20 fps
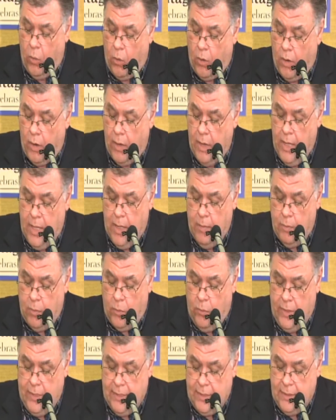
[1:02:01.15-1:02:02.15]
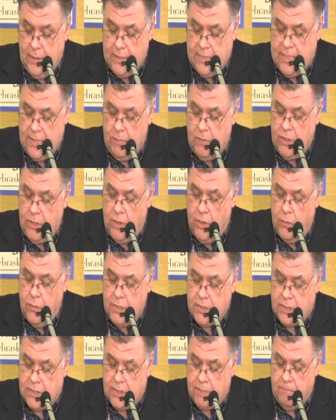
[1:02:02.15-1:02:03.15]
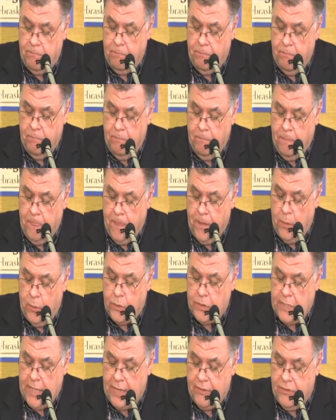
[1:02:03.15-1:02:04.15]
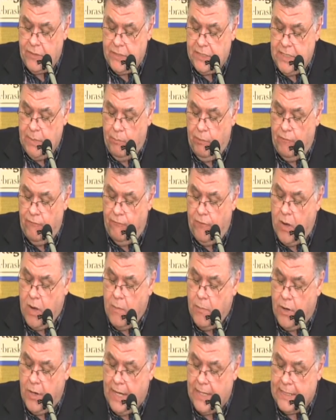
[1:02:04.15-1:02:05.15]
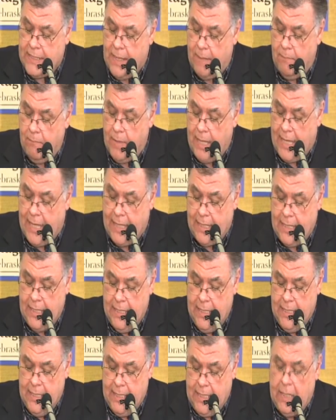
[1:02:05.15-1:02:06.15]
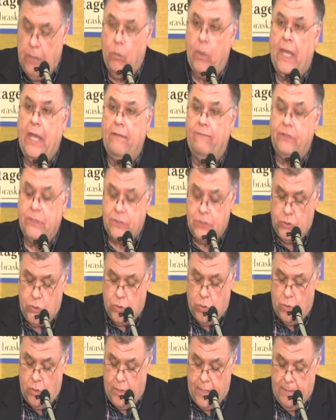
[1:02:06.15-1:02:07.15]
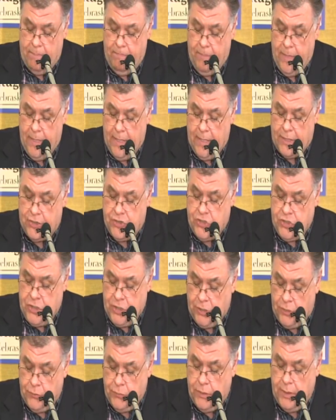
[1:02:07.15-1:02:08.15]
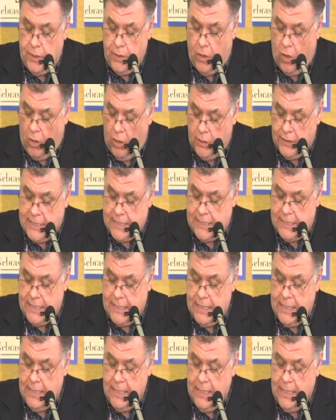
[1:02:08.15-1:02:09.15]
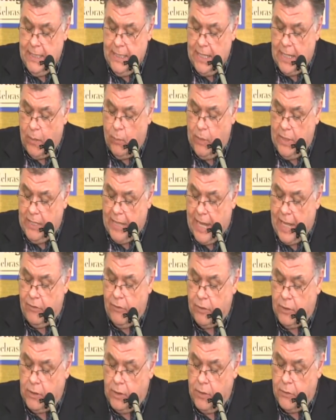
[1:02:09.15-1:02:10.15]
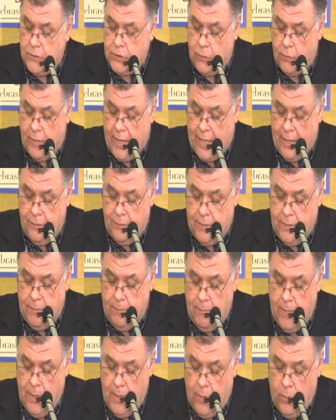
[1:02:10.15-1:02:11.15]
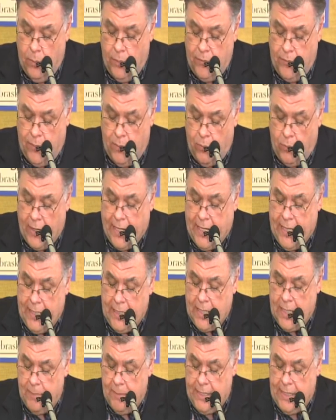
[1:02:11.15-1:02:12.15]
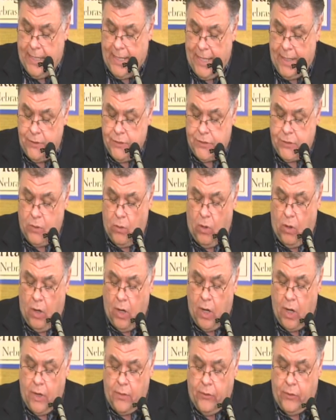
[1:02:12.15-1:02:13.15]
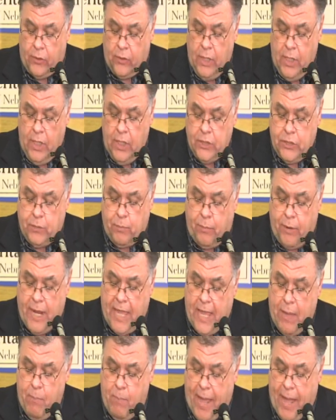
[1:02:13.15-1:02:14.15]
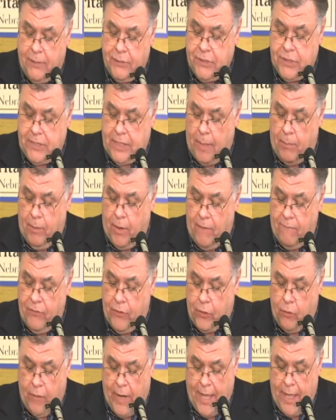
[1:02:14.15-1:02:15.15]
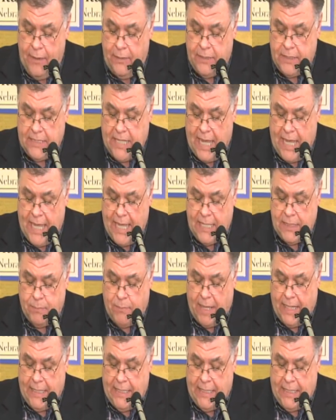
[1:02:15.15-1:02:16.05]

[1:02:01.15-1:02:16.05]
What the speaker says: were, but we didn't seem to notice it. It was like the simple farmer had come back. He waved us toward him, his children, called us in, and we gathered close around him. With the rain coming down so hard, the spray bounced up off the ground as high as my